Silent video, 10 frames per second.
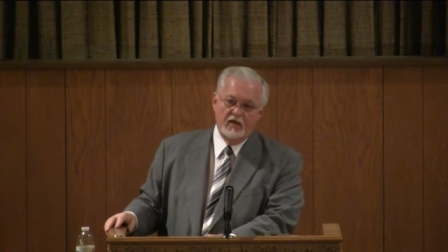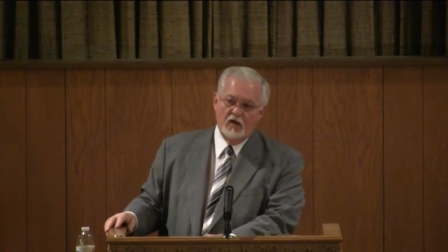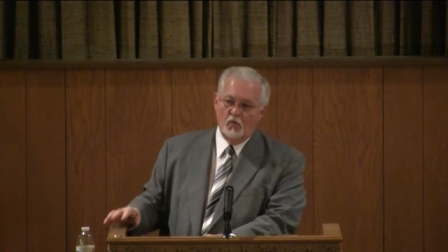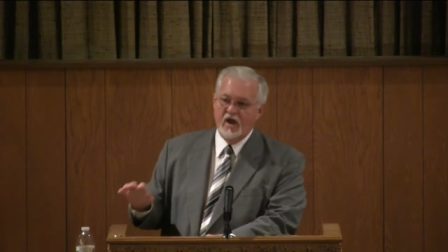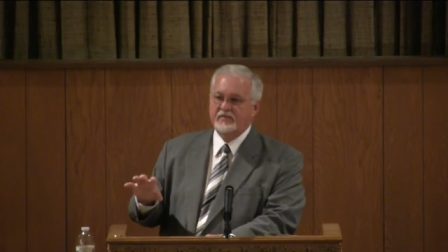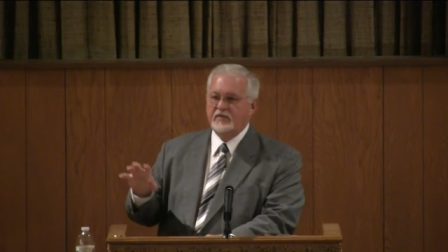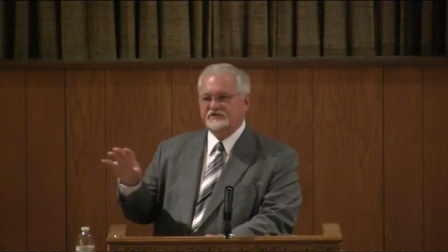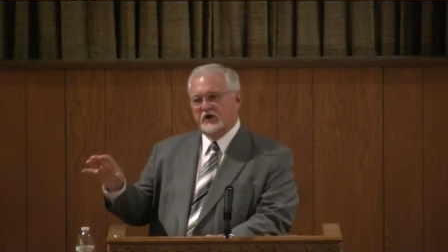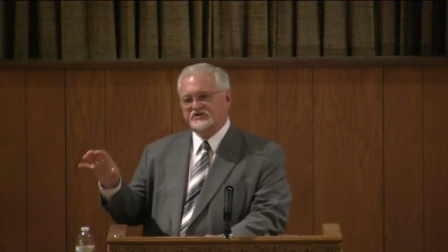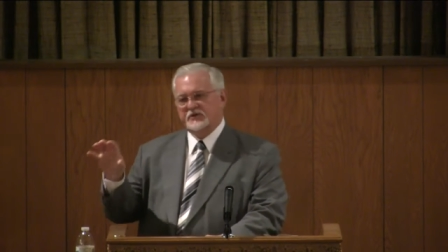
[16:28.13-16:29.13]
We in the
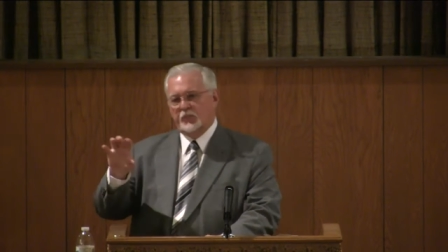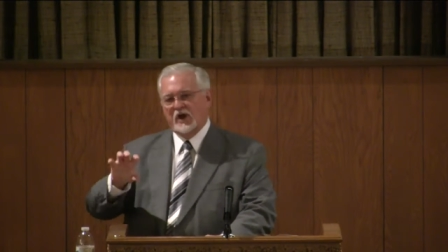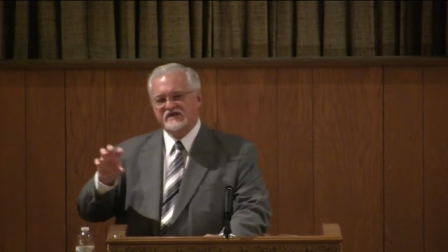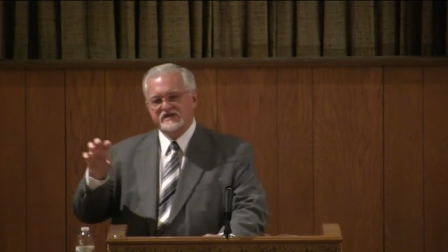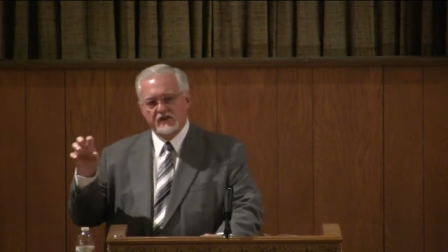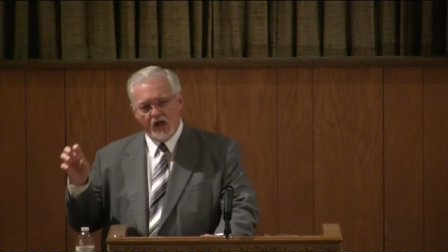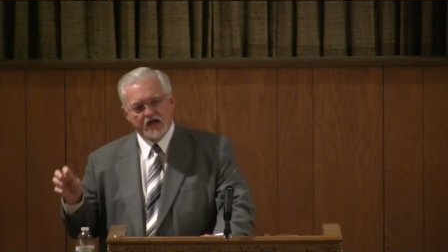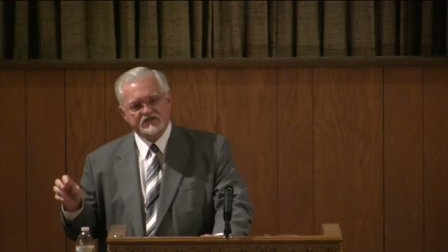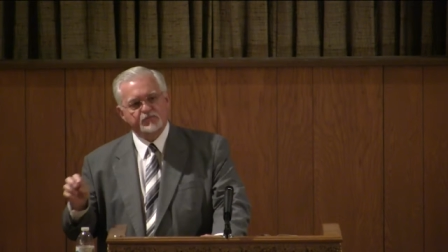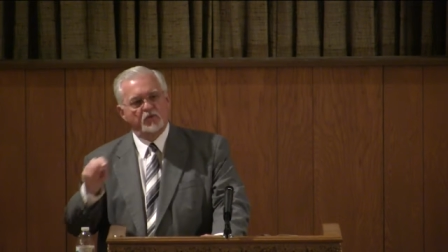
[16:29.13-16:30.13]
church in preaching the
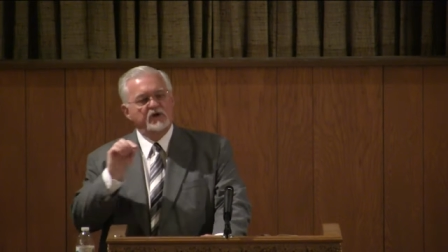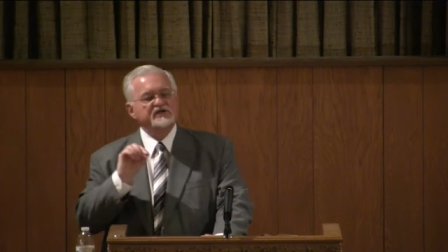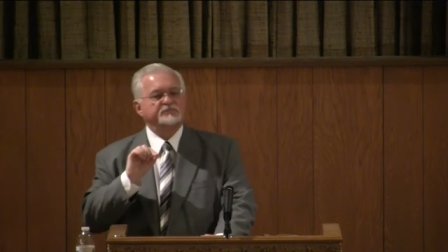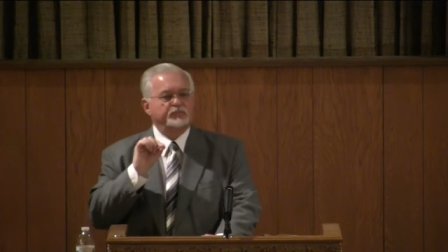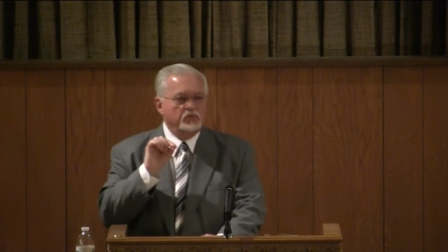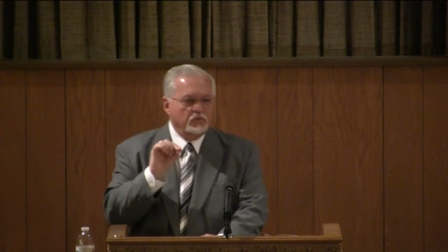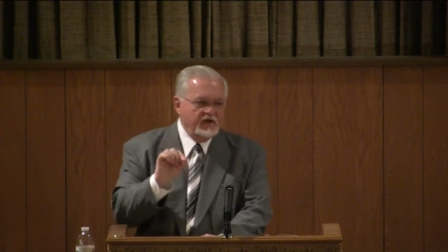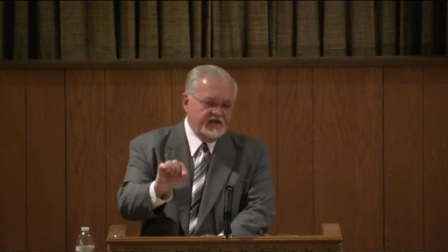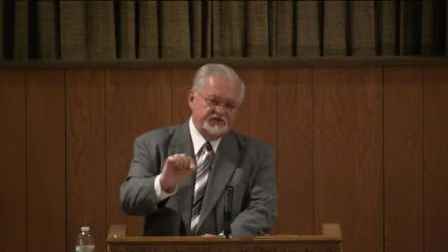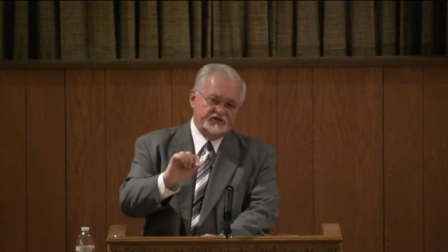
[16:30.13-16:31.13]
gospel must
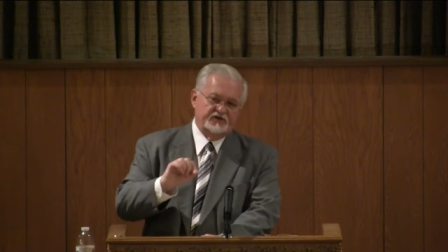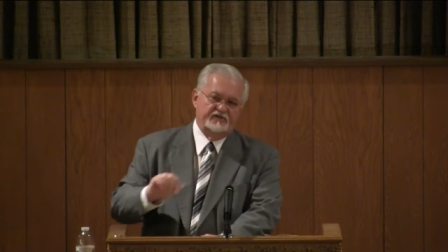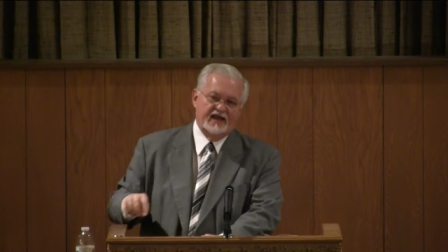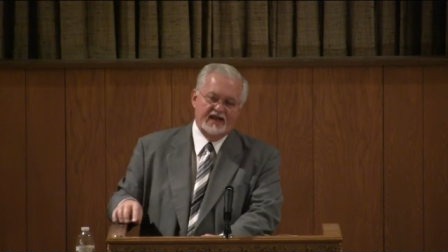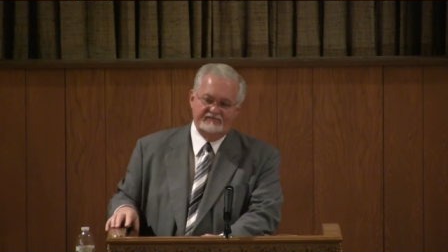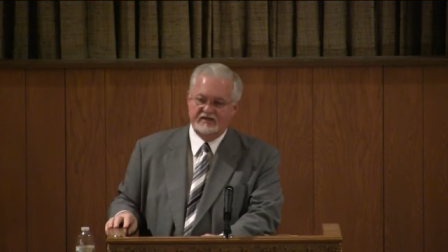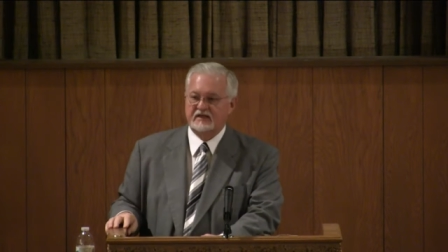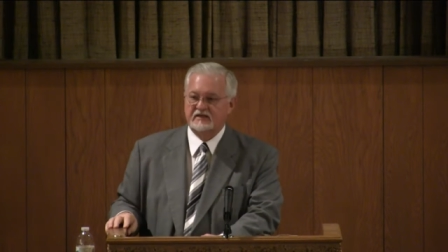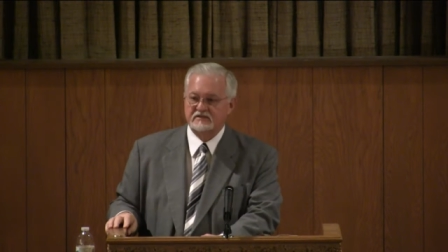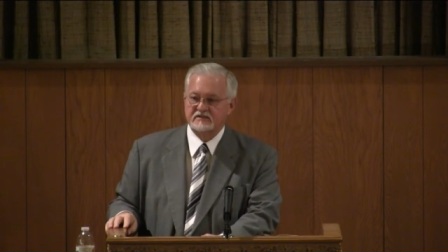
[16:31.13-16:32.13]
preach that
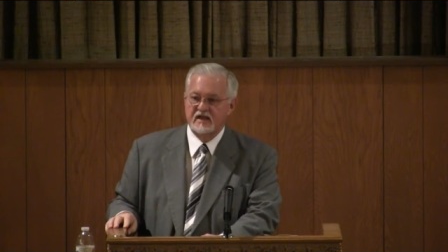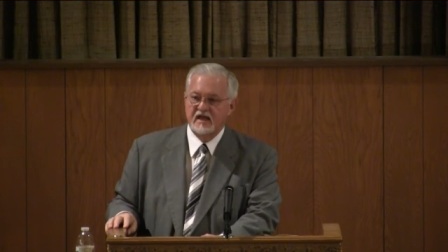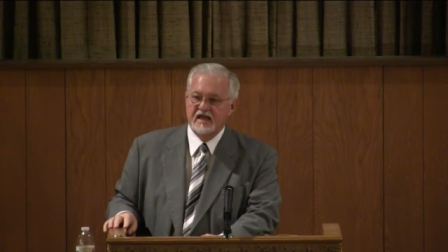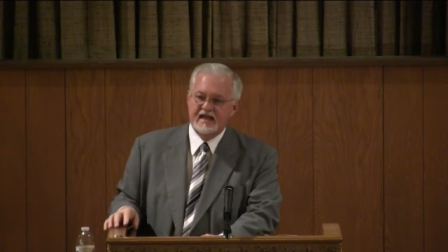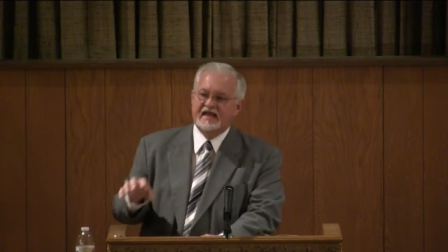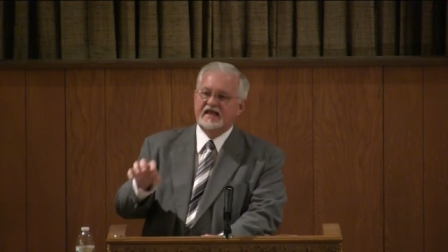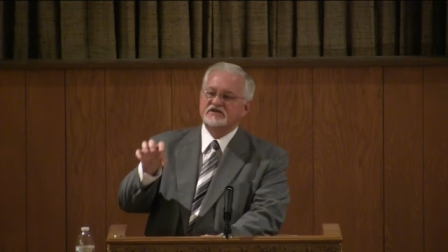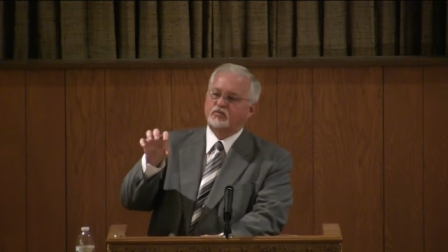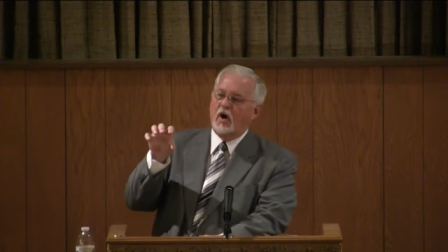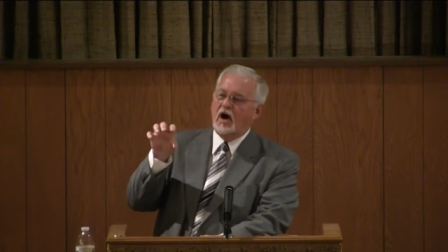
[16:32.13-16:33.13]
evidence. It
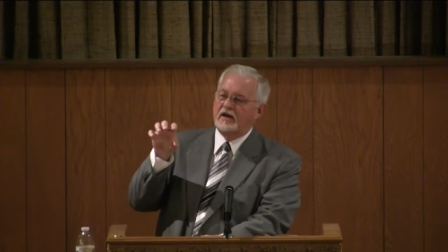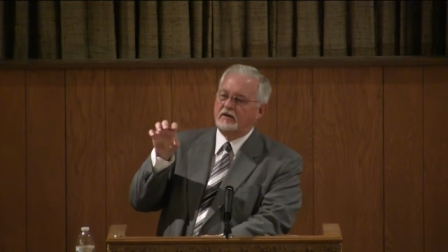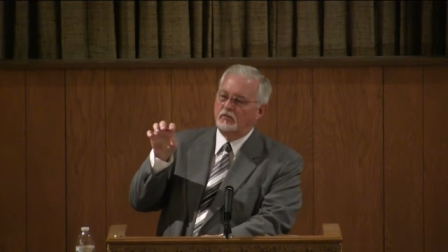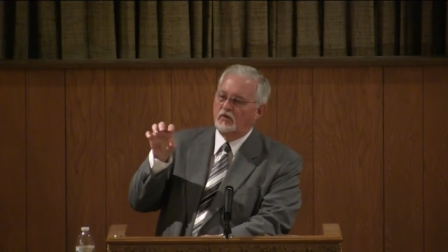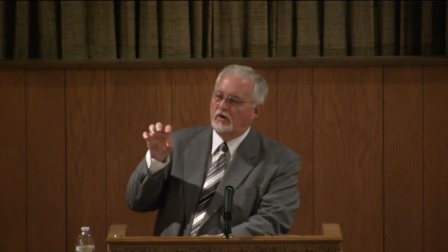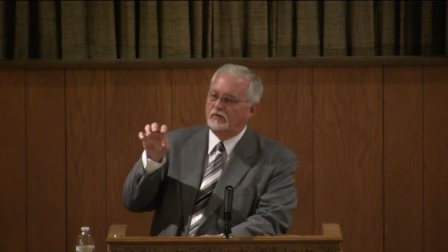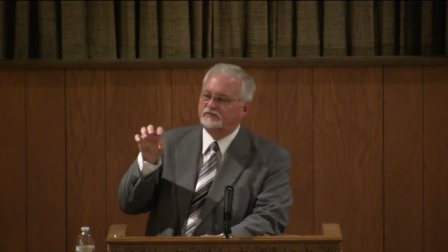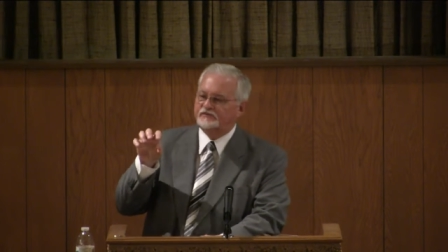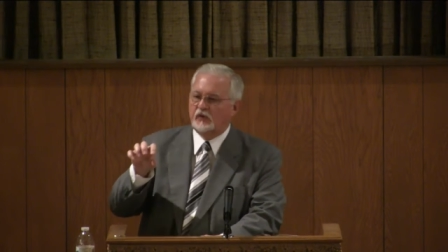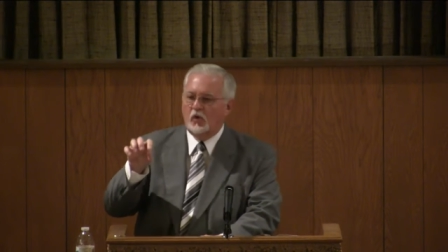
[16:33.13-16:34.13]
is what will
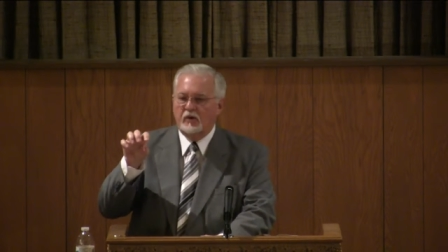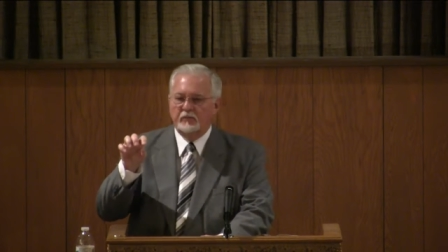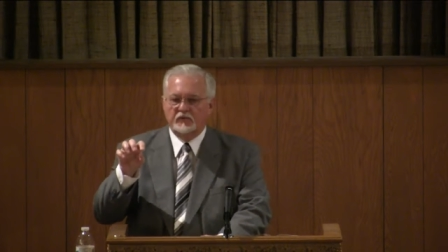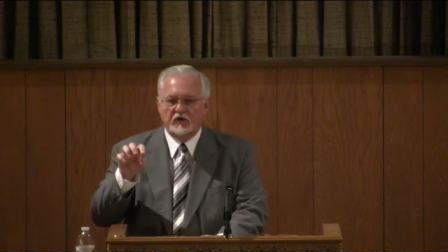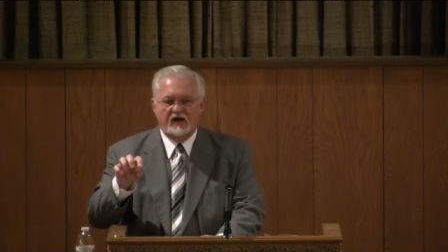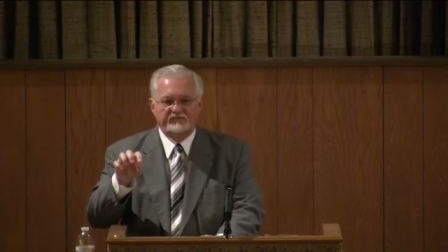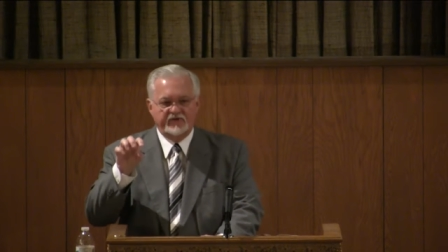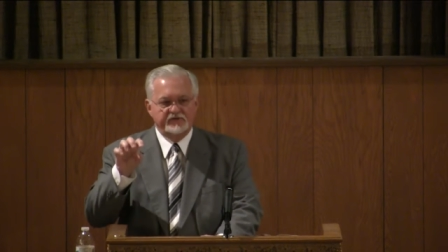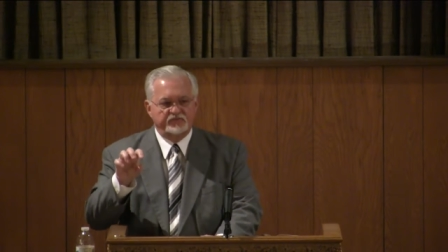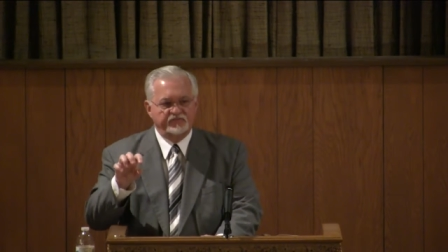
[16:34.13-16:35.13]
form
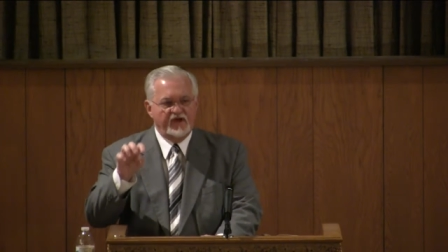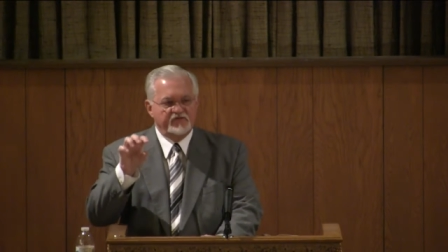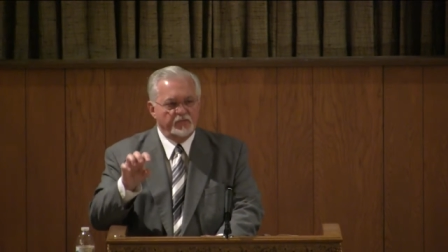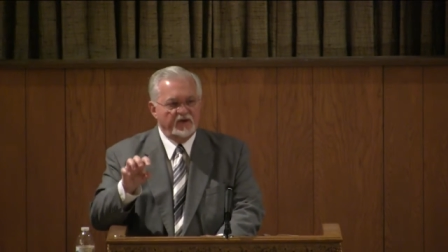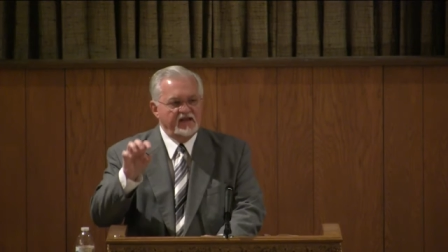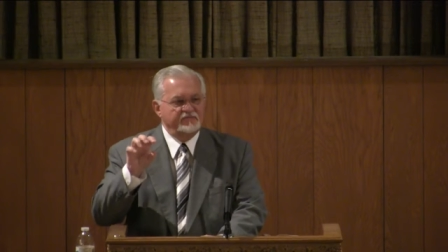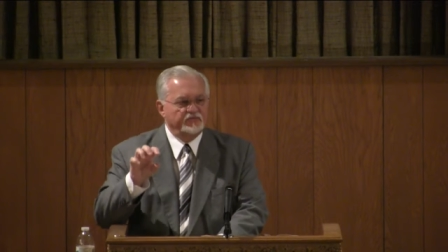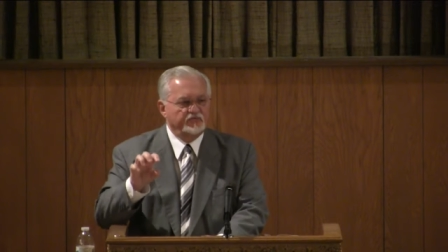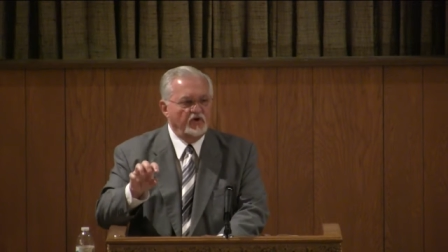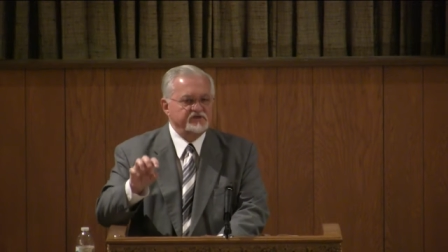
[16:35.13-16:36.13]
confidence or faith or belief or
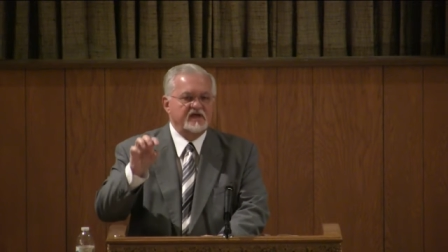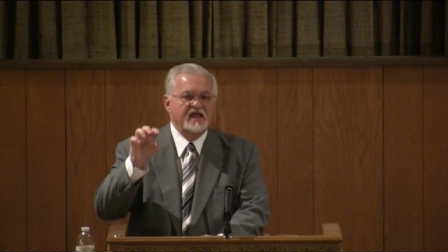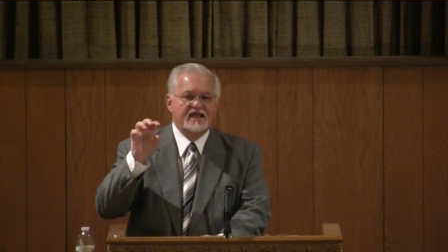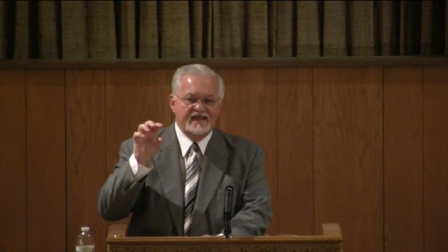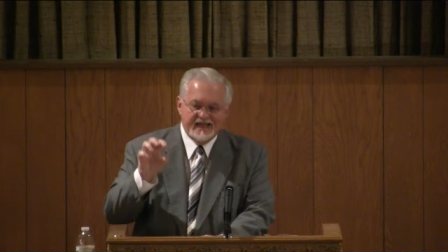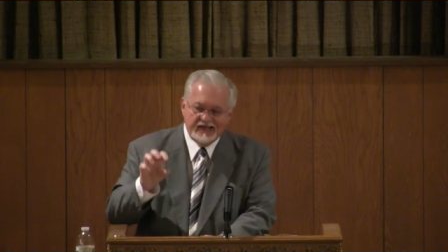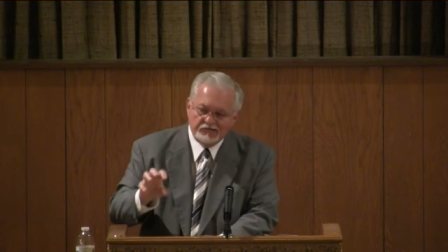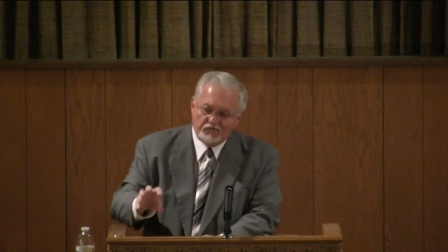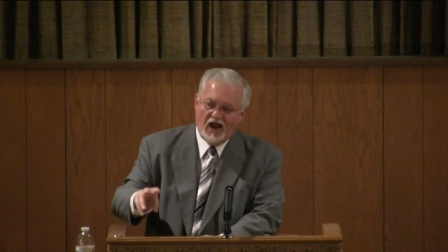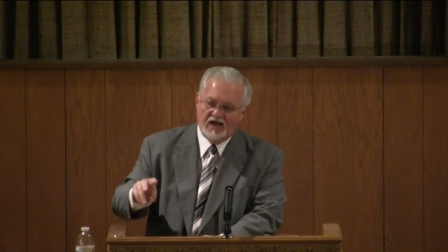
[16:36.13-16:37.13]
trust
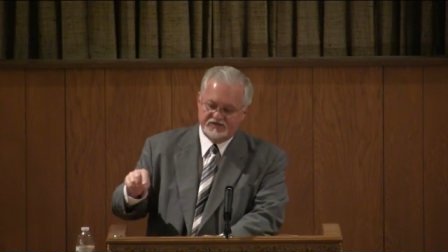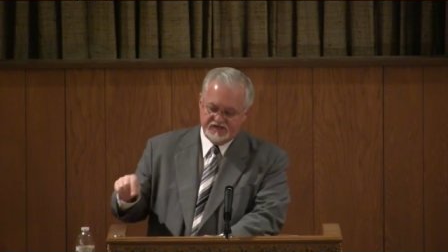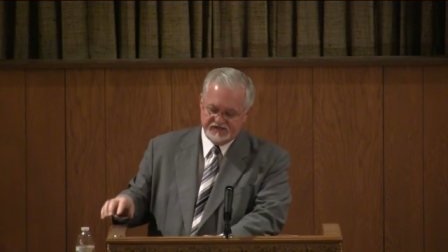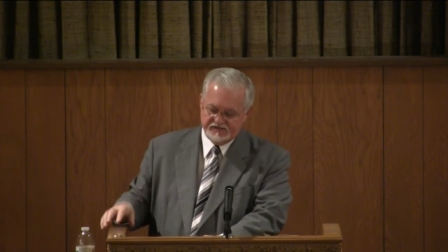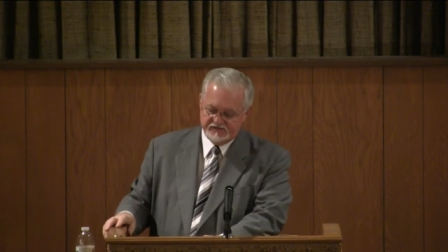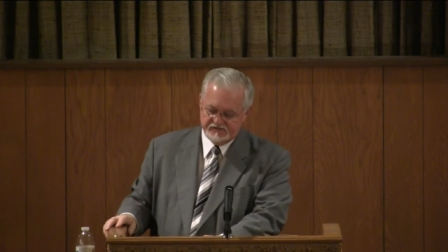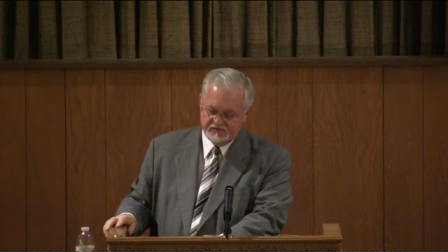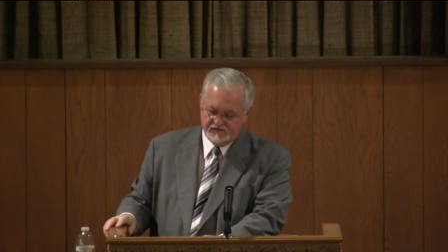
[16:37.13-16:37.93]
in Christ Jesus.